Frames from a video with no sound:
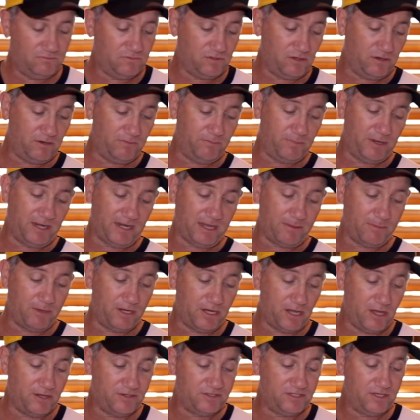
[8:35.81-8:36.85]
better get my
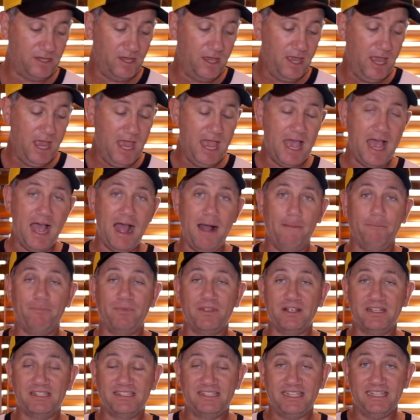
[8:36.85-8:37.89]
notes.
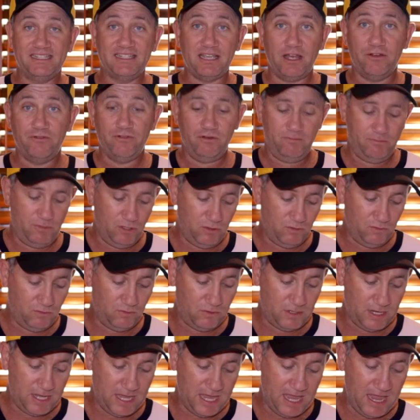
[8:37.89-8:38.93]

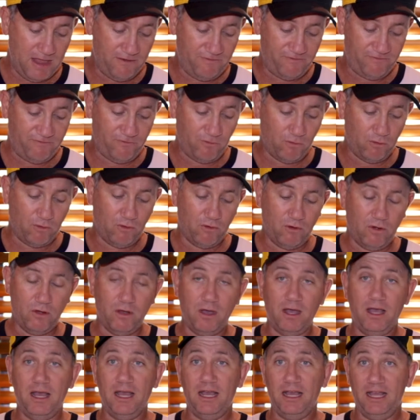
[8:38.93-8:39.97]
600mm
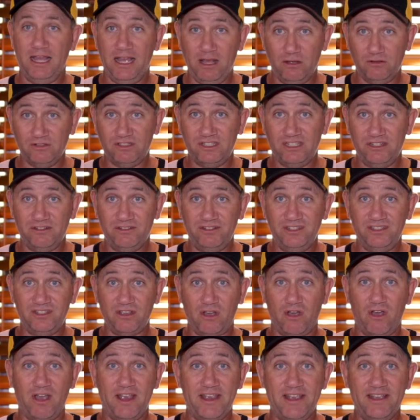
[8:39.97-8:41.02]
f4 L series
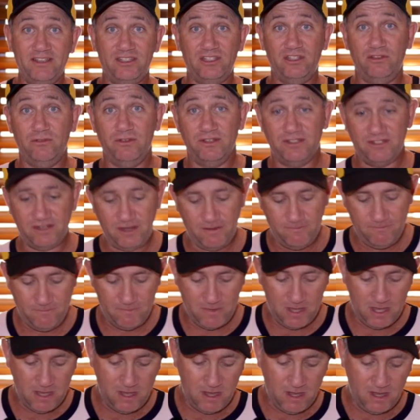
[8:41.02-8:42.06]
IS USM,
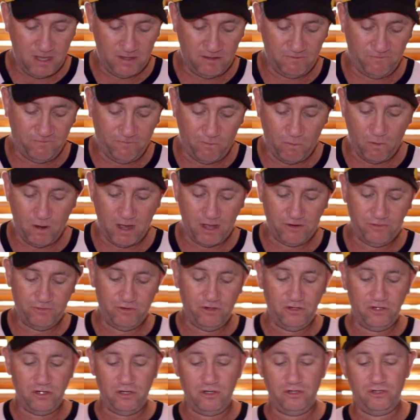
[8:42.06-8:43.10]
the
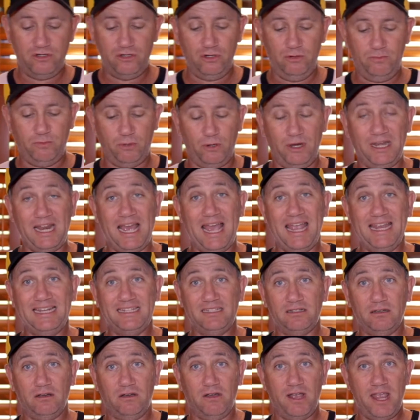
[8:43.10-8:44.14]
400
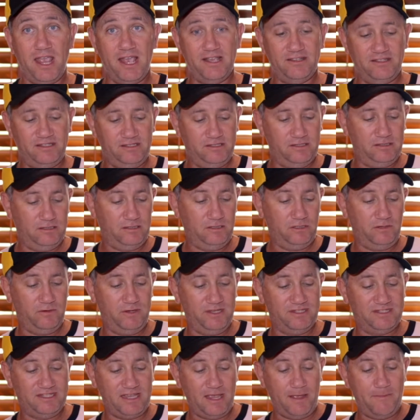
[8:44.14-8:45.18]
2.8 IS
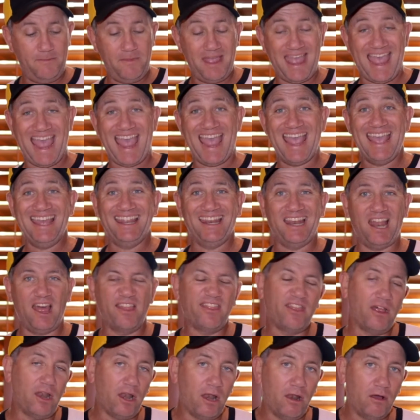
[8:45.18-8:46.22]
USM, and
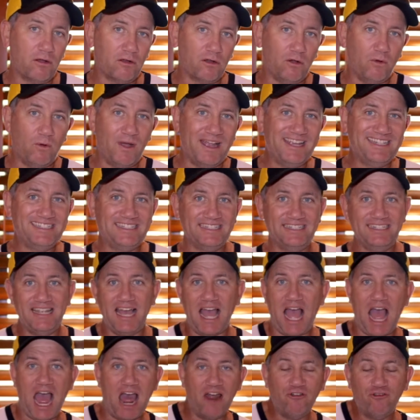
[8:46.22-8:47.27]
the long-awaited
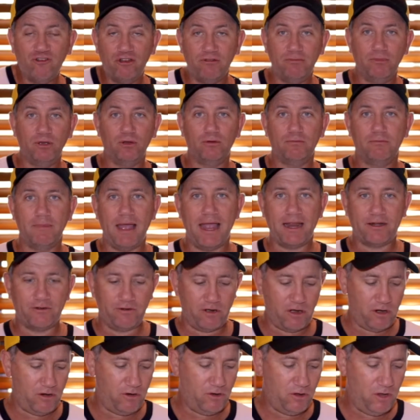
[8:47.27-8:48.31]
100mm
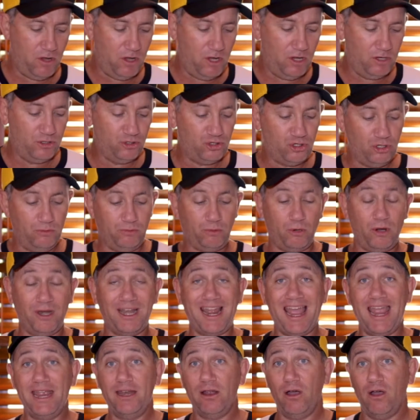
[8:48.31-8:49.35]
Macro
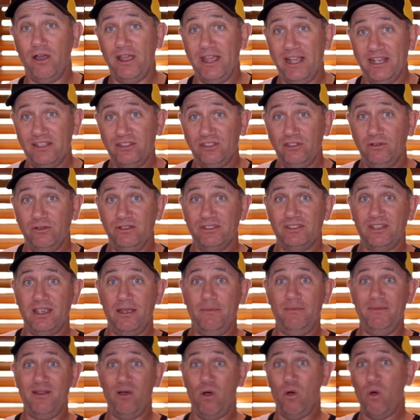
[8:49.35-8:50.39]
2.8 IS
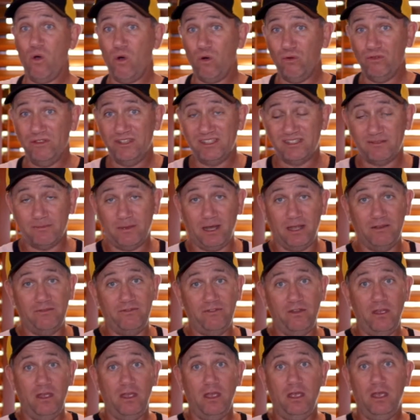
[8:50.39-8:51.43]
USM. All this month.